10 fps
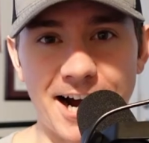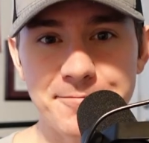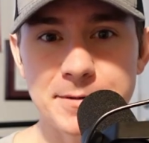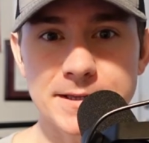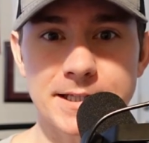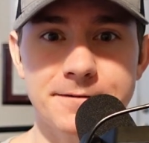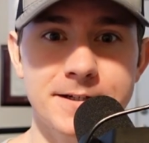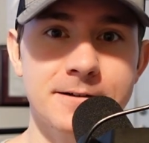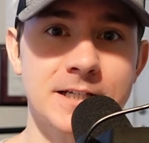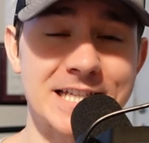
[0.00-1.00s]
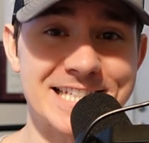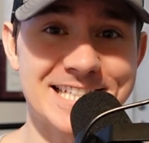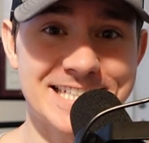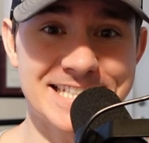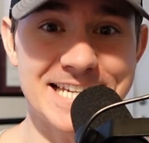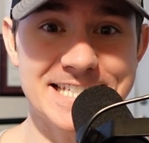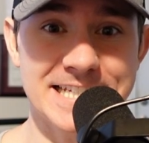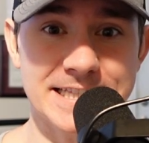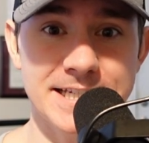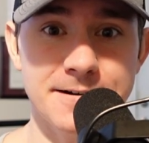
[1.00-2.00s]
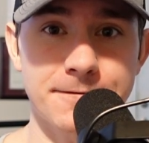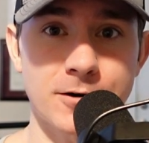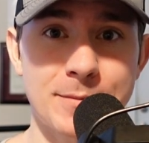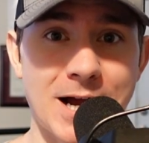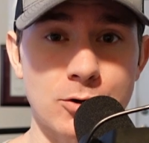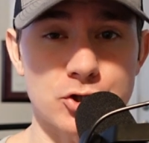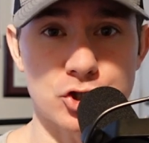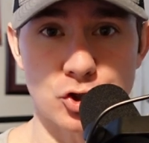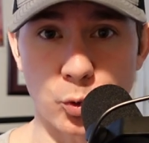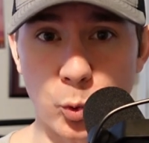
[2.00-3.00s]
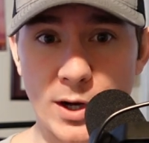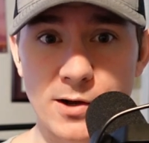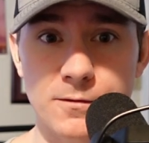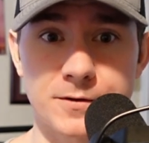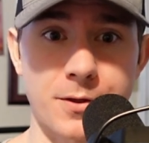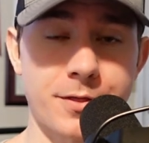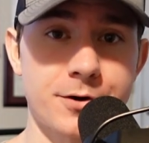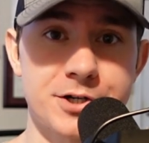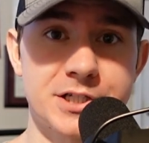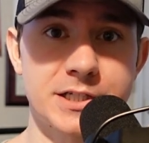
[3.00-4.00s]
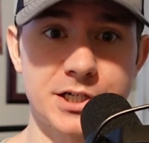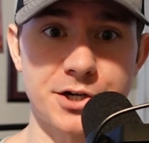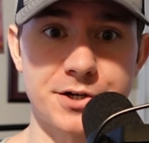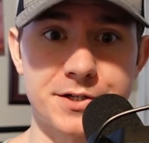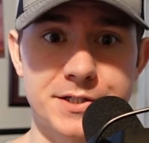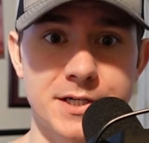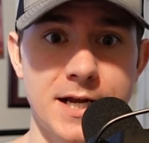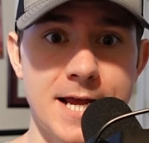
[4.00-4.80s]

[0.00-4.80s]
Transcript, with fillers: I've been lifting consistently for about 12 to 13 years,